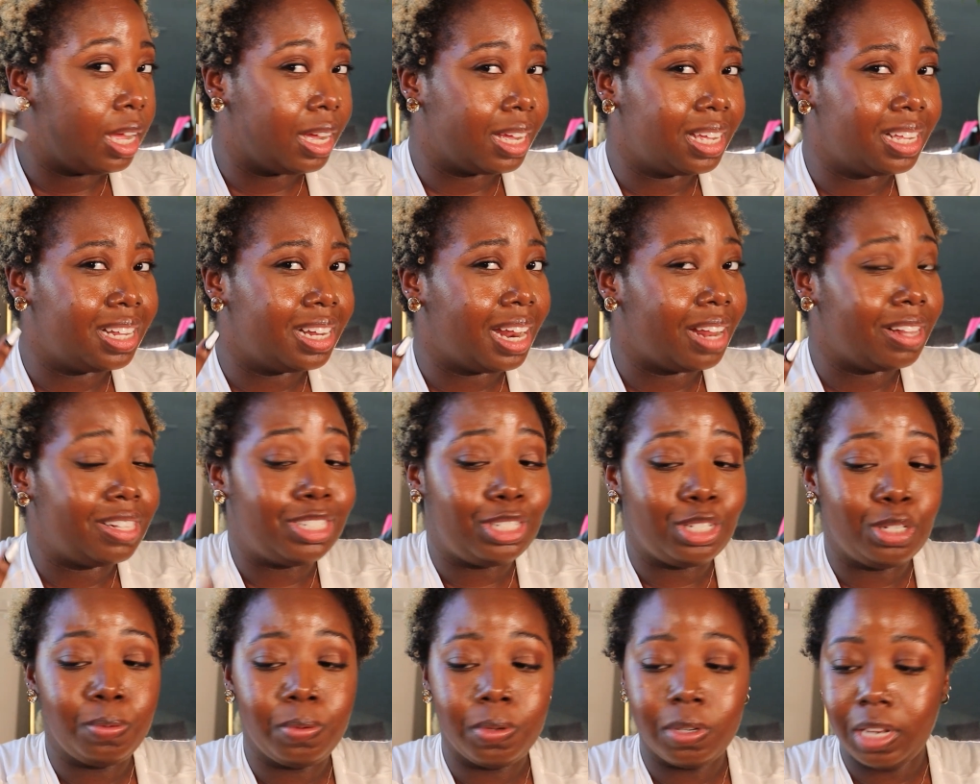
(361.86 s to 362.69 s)
Again,
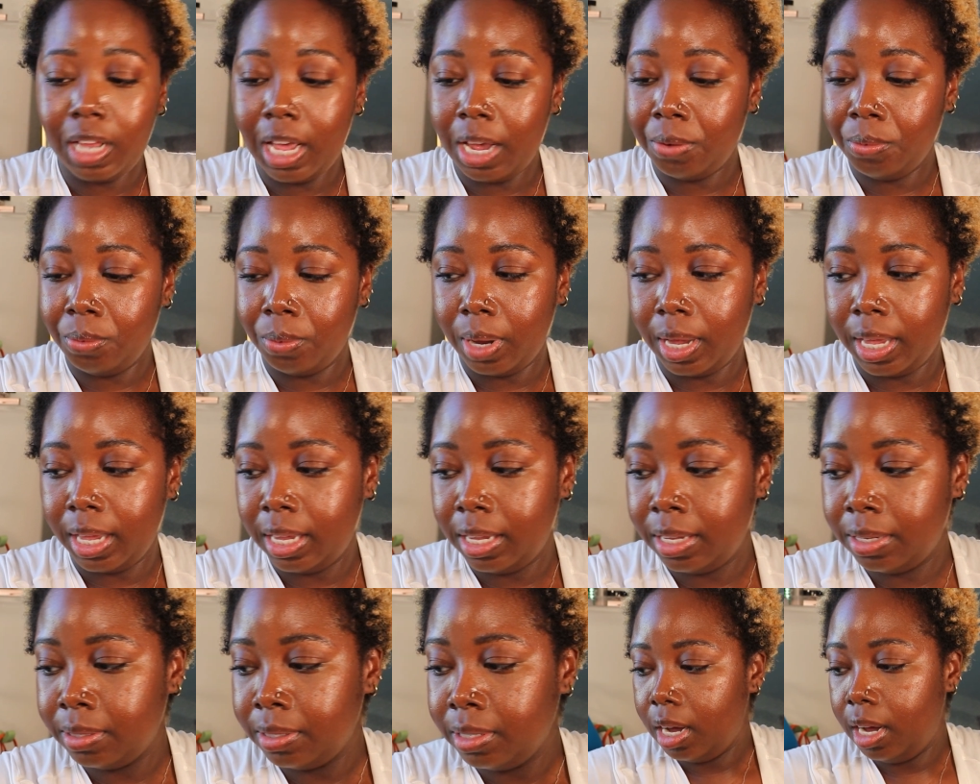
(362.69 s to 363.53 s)
super
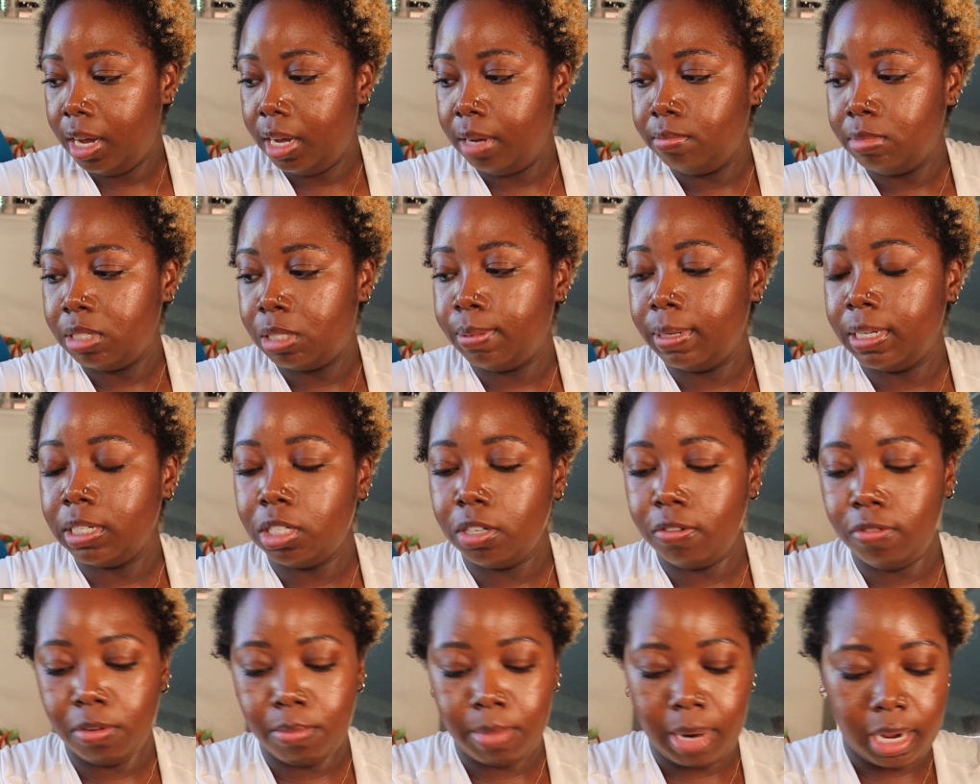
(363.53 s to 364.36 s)
lightweight,
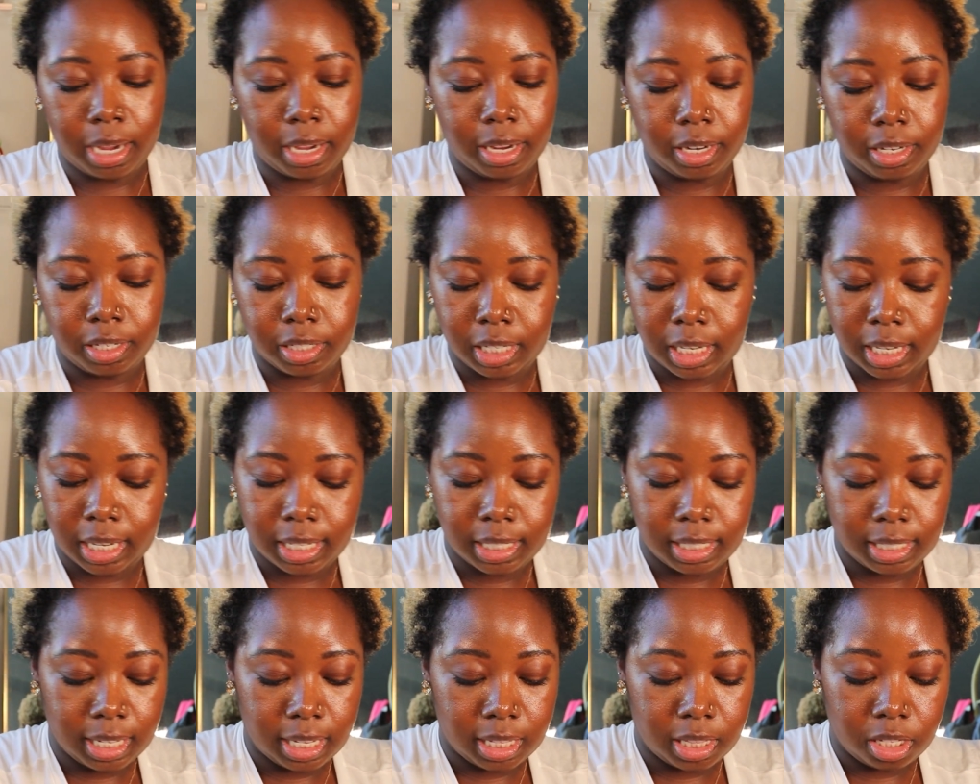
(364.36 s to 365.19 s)
especially for my ears. Like I
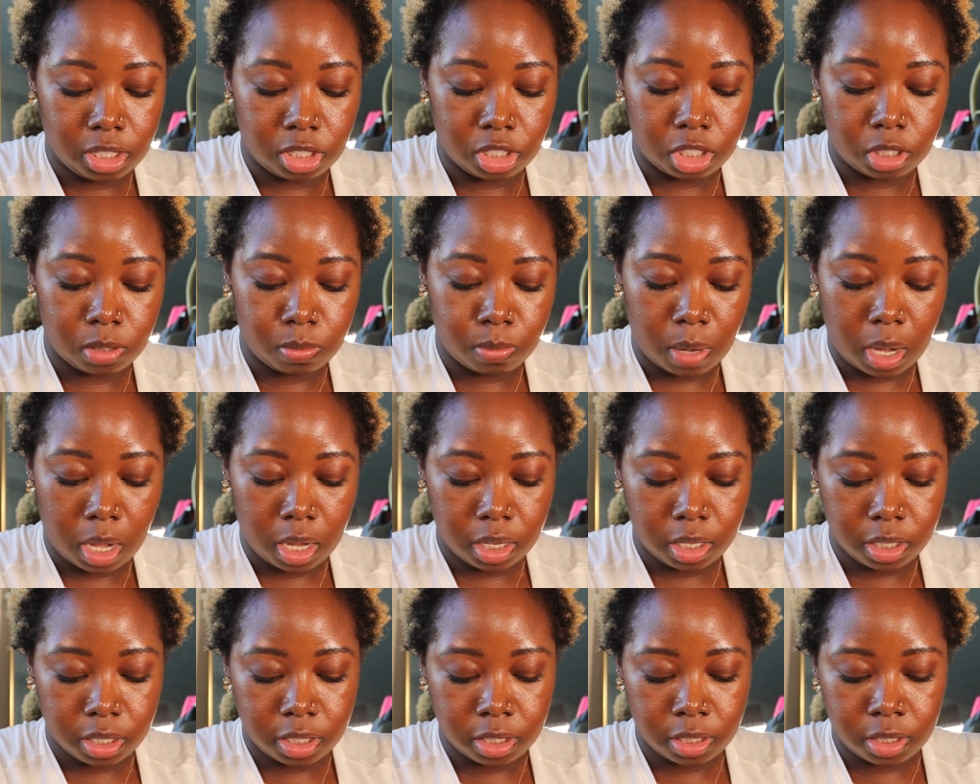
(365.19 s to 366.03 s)
said, they're
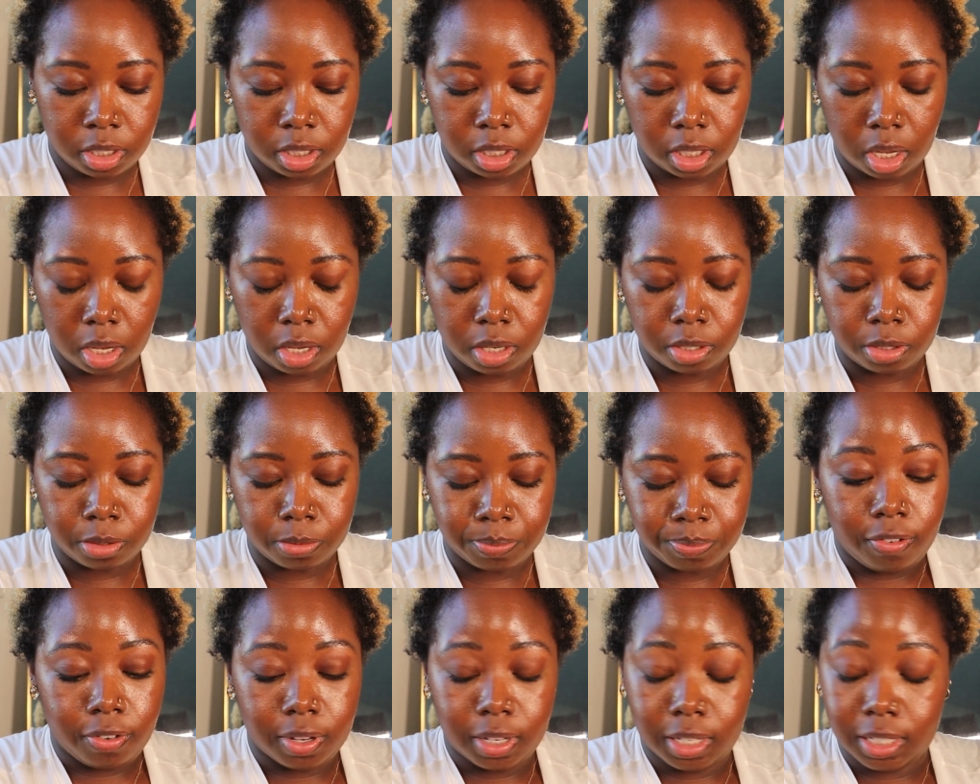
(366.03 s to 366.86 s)
smaller. So
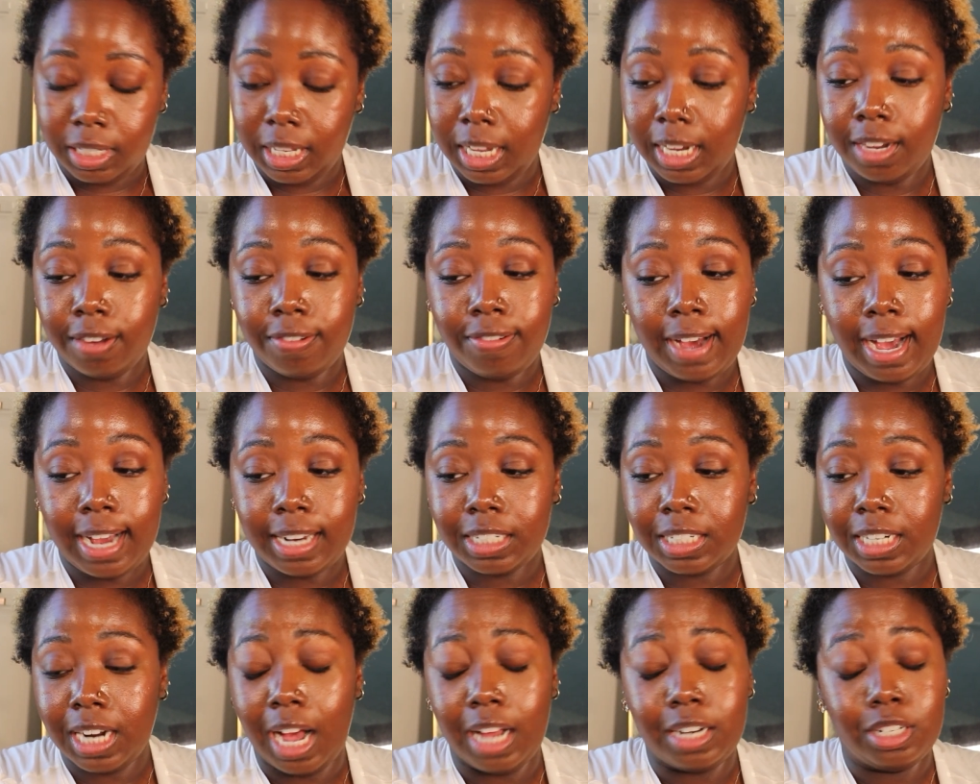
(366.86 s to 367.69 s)
for the sake of
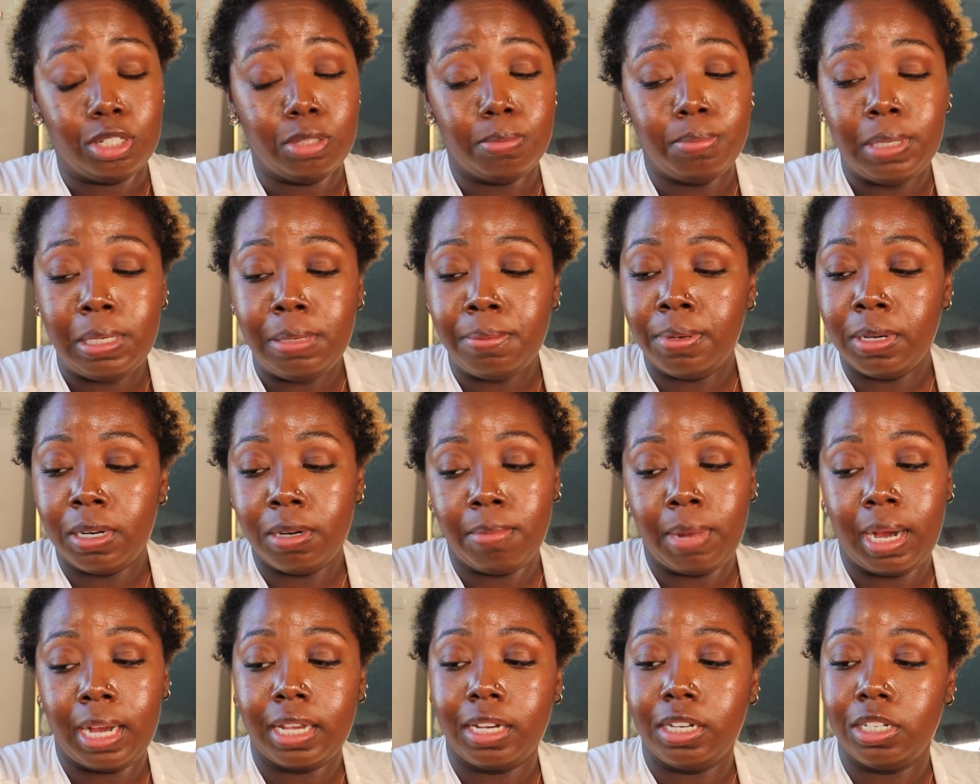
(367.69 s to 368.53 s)
fashion, I do be putting
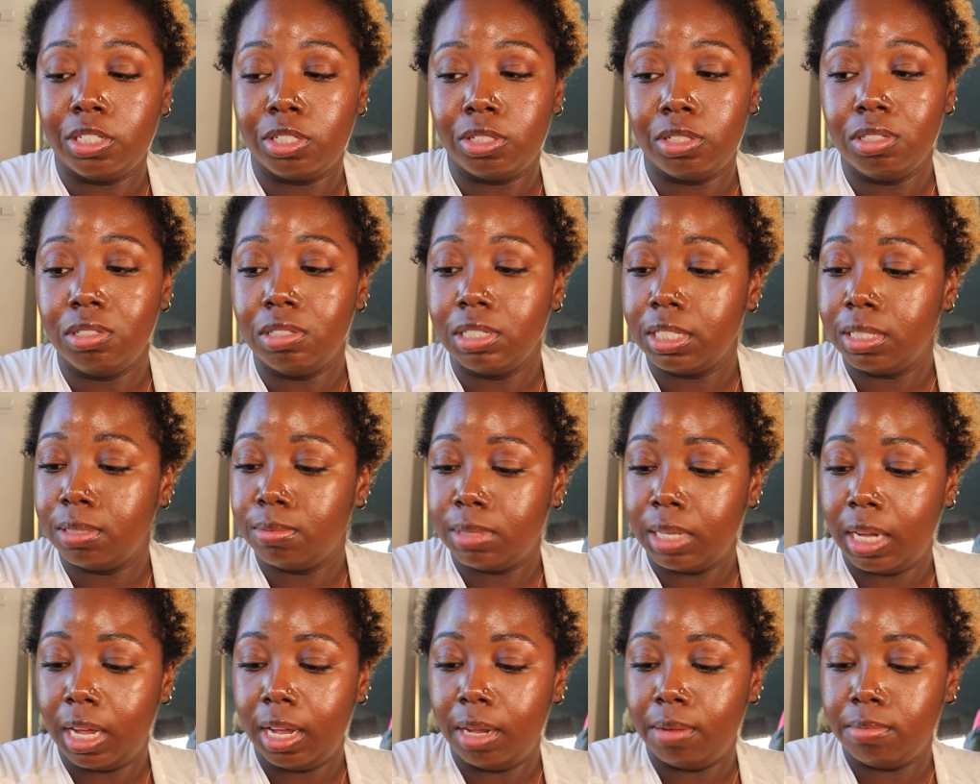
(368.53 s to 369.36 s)
my ears through it
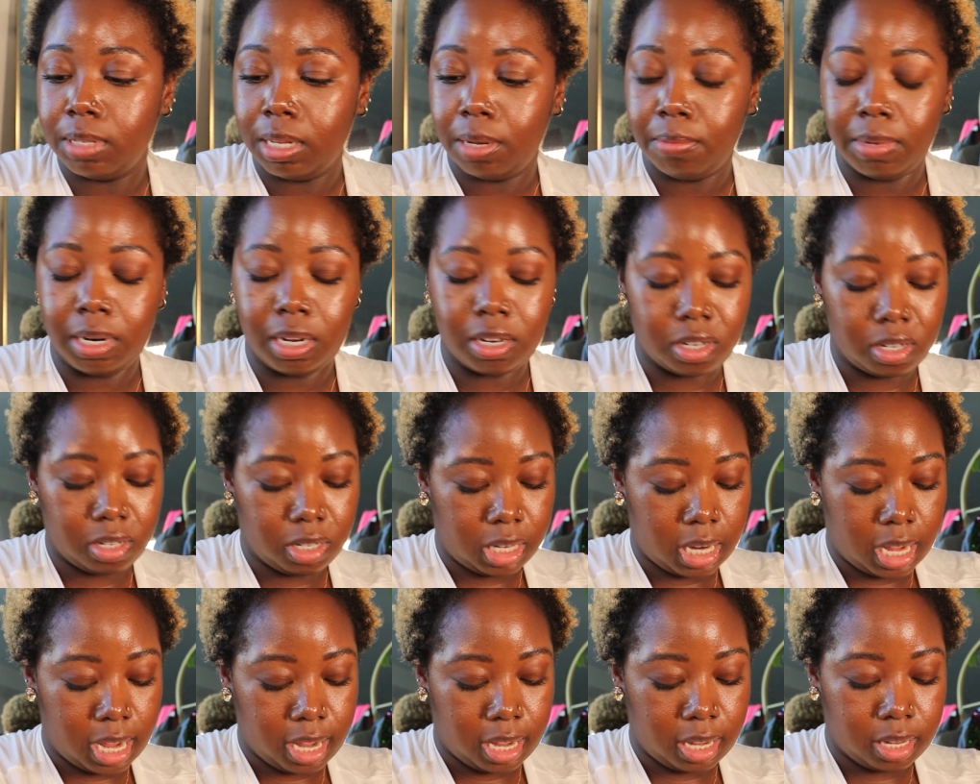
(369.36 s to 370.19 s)
sometimes. I'm not gonna
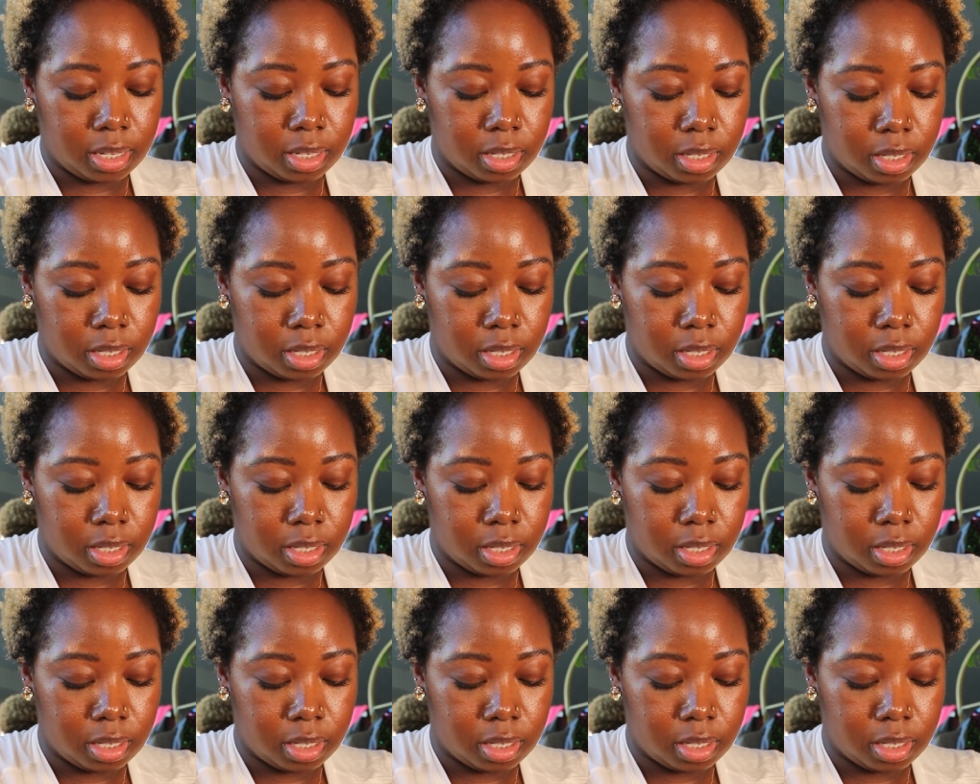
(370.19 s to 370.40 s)
lie.